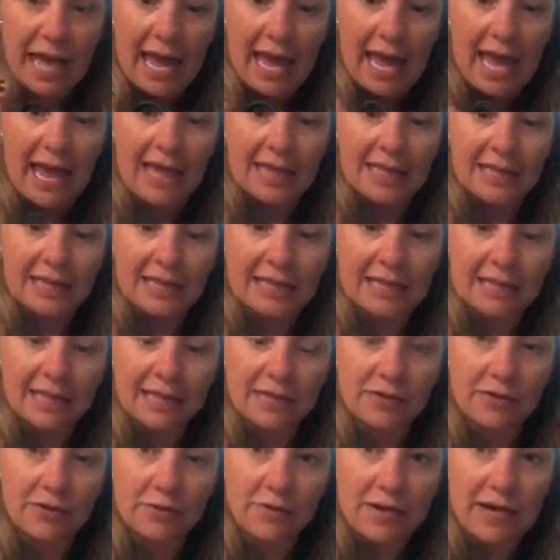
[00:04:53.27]
and the
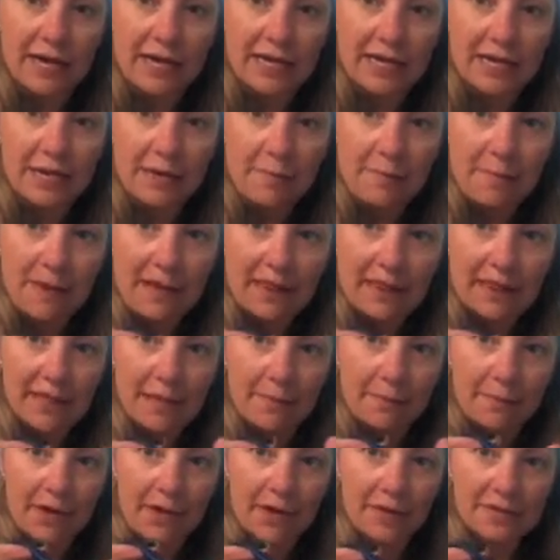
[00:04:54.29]
little one, my
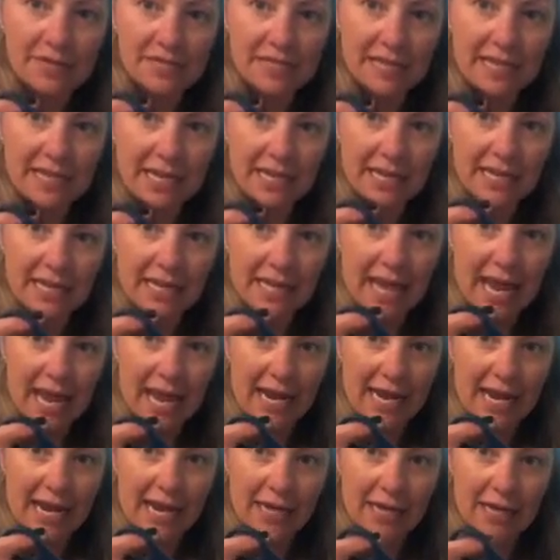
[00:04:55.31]
thumb goes in, and
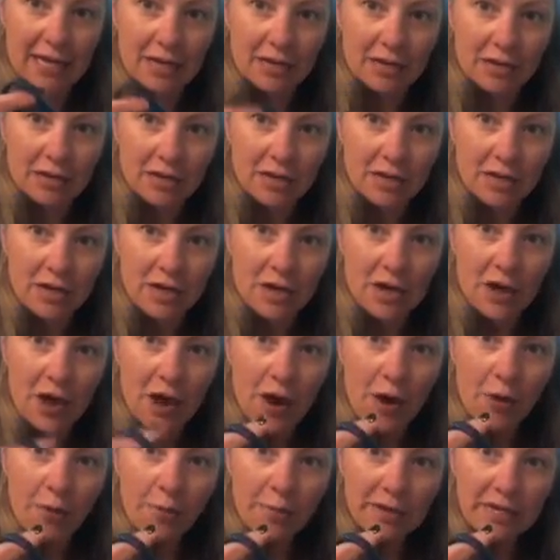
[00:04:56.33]
I can
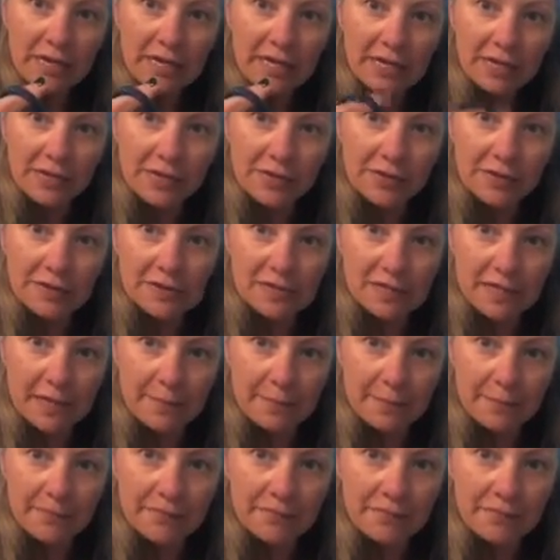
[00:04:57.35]
open and close them.